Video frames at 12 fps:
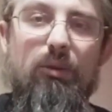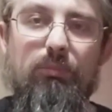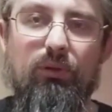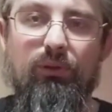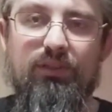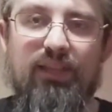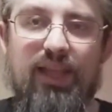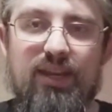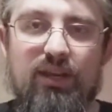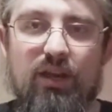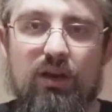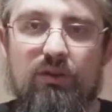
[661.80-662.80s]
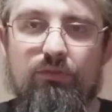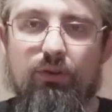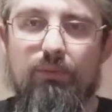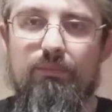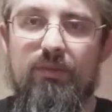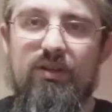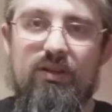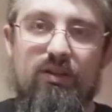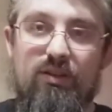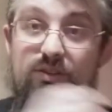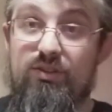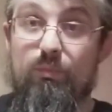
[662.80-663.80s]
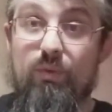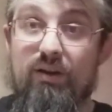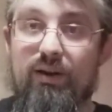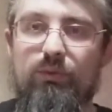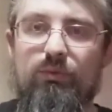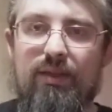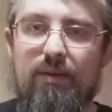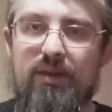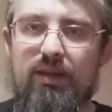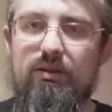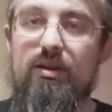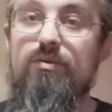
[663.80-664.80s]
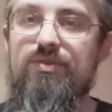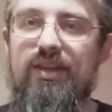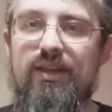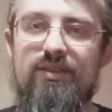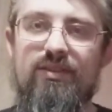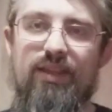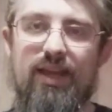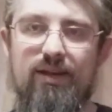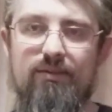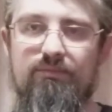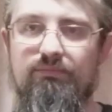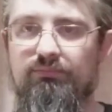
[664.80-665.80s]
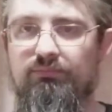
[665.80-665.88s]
pull to let it go from somewhere else without being noticed? Then